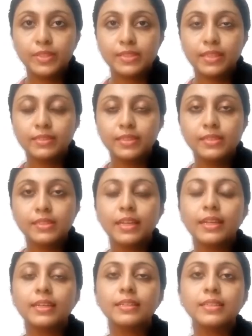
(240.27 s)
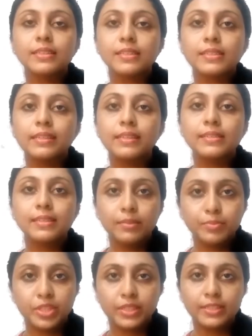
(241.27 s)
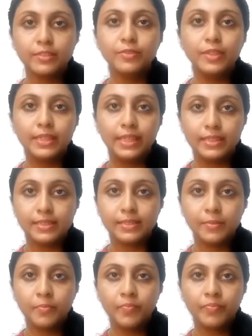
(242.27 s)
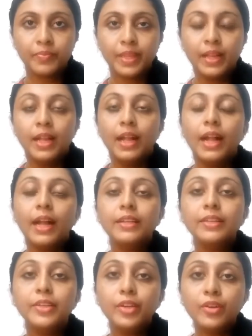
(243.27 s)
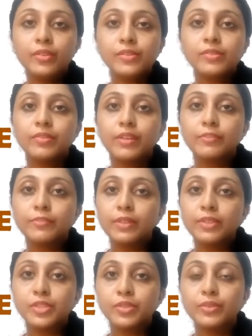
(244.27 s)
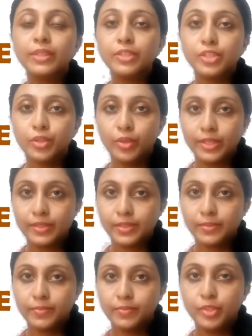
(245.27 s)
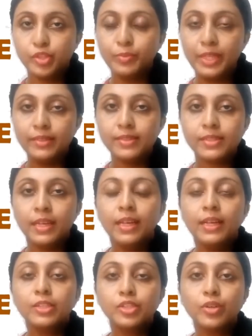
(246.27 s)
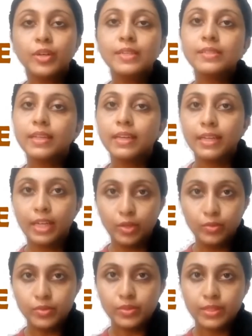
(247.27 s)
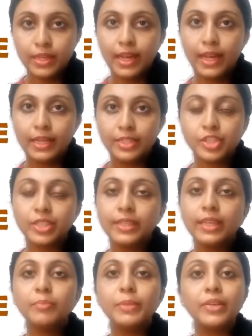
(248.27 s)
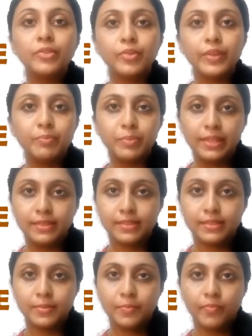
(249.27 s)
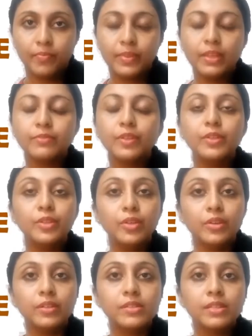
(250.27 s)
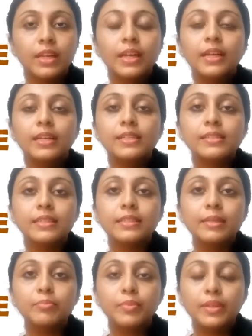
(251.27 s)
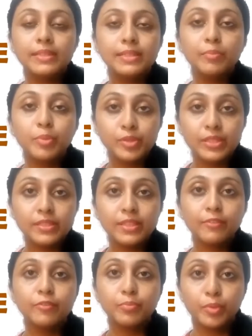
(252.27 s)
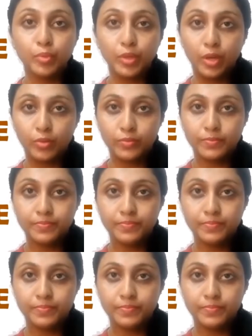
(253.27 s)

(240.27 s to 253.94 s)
of the sentence and it is in the subjective case. And yours refer to the toys, which means toys are nouns and they are being replaced. Therefore, yours is the possessive pronoun.